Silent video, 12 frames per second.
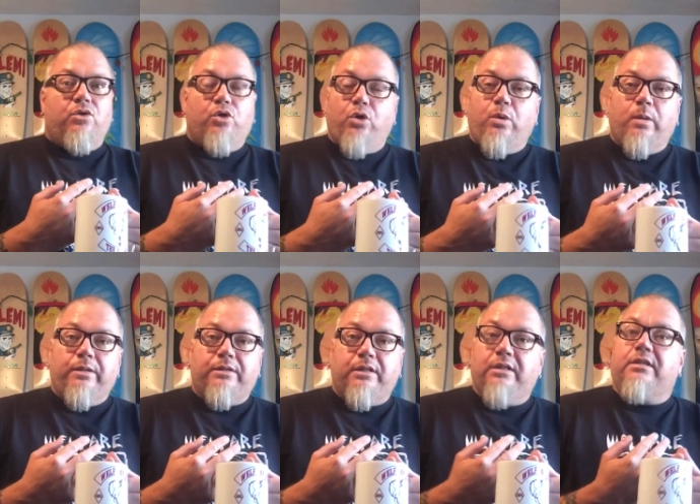
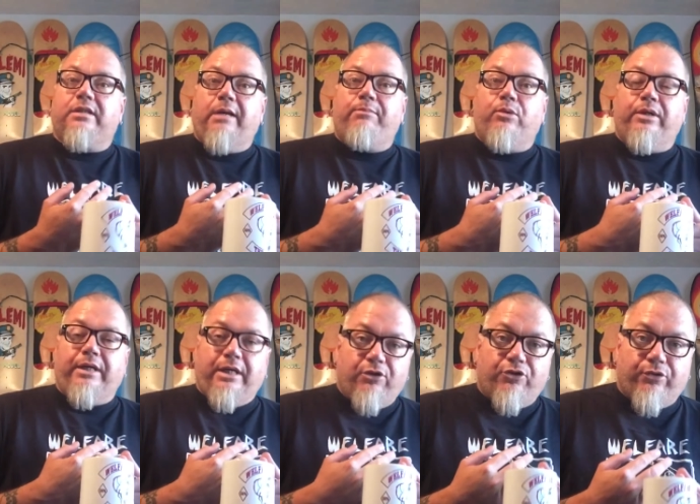cohorts in the
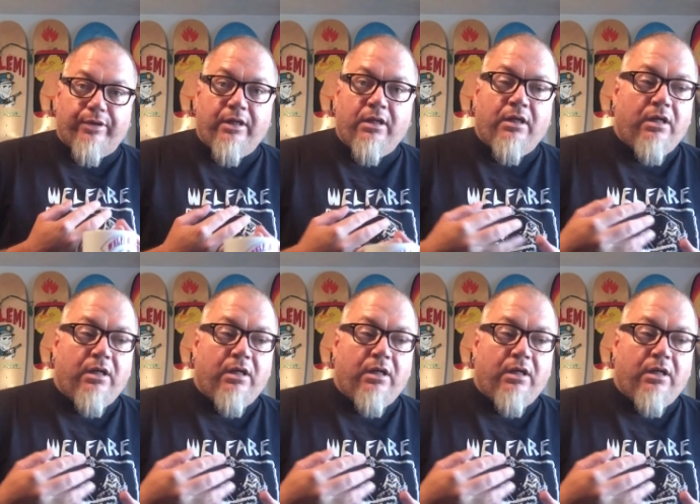skateboarding industry.